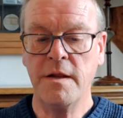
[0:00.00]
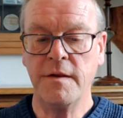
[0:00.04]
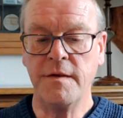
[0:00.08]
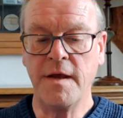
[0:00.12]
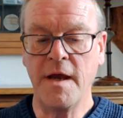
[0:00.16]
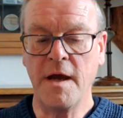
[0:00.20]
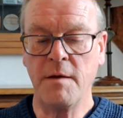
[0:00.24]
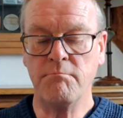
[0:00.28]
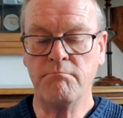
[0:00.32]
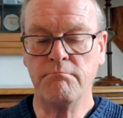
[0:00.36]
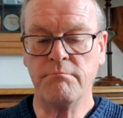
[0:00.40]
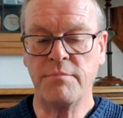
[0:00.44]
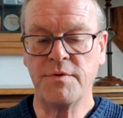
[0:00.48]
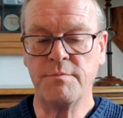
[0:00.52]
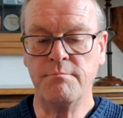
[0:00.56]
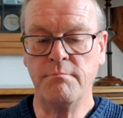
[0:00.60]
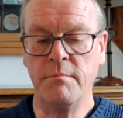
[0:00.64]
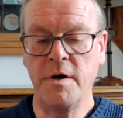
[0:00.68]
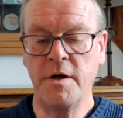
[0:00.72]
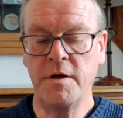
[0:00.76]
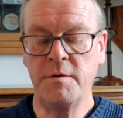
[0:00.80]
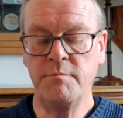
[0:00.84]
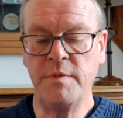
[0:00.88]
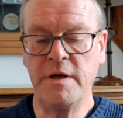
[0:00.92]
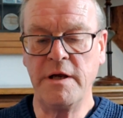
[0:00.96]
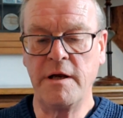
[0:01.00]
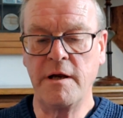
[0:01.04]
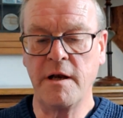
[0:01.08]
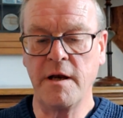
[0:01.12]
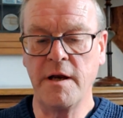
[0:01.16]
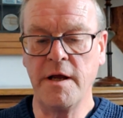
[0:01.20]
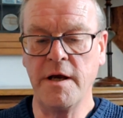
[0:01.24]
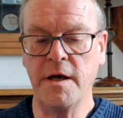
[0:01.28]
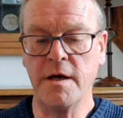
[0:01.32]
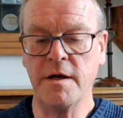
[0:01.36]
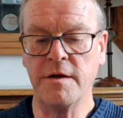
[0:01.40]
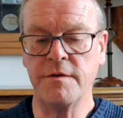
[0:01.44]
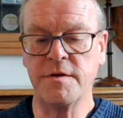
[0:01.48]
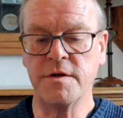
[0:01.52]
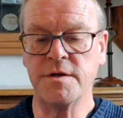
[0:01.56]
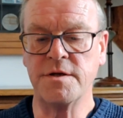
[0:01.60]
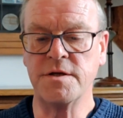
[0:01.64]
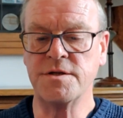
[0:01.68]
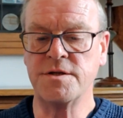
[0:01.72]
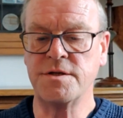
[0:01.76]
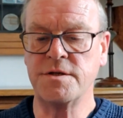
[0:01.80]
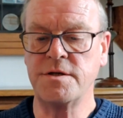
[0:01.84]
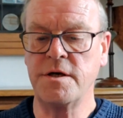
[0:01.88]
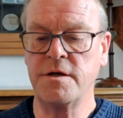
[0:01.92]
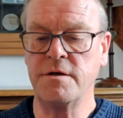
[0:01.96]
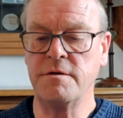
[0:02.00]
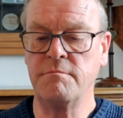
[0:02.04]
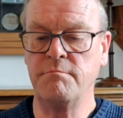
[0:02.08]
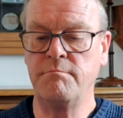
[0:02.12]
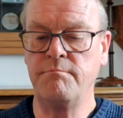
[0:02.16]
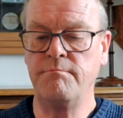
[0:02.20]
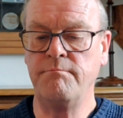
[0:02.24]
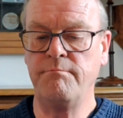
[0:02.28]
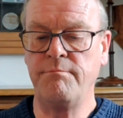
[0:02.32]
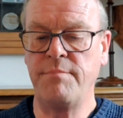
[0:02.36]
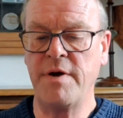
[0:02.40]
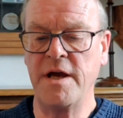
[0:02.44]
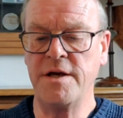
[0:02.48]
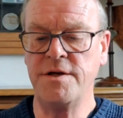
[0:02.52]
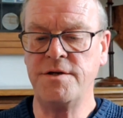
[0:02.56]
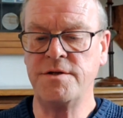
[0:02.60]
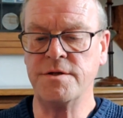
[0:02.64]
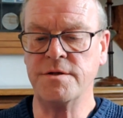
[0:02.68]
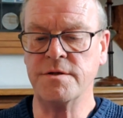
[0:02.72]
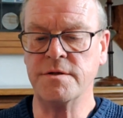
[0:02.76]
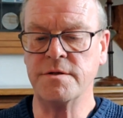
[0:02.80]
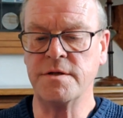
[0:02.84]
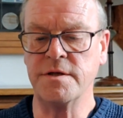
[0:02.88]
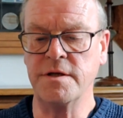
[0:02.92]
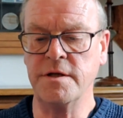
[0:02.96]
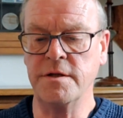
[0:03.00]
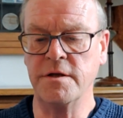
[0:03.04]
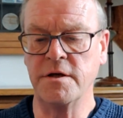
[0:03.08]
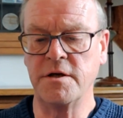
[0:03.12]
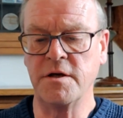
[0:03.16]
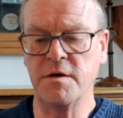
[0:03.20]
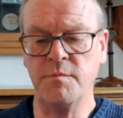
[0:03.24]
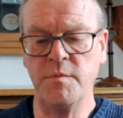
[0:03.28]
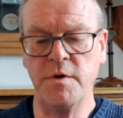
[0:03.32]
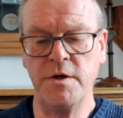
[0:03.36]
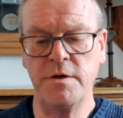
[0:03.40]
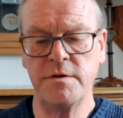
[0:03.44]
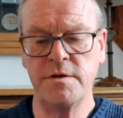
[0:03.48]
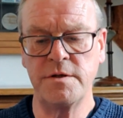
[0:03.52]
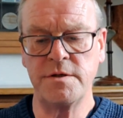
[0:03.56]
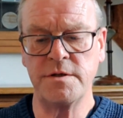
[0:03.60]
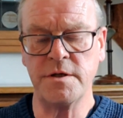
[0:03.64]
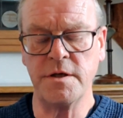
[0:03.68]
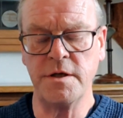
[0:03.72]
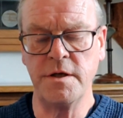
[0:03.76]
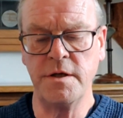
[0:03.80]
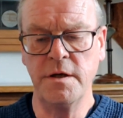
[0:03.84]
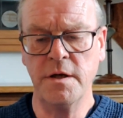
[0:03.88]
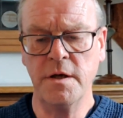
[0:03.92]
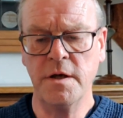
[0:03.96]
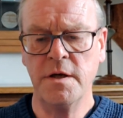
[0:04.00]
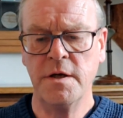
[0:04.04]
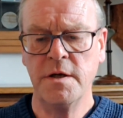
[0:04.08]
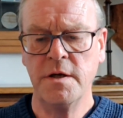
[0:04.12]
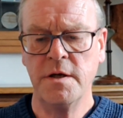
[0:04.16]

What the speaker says: The AMP might be clear that a certain patient in the community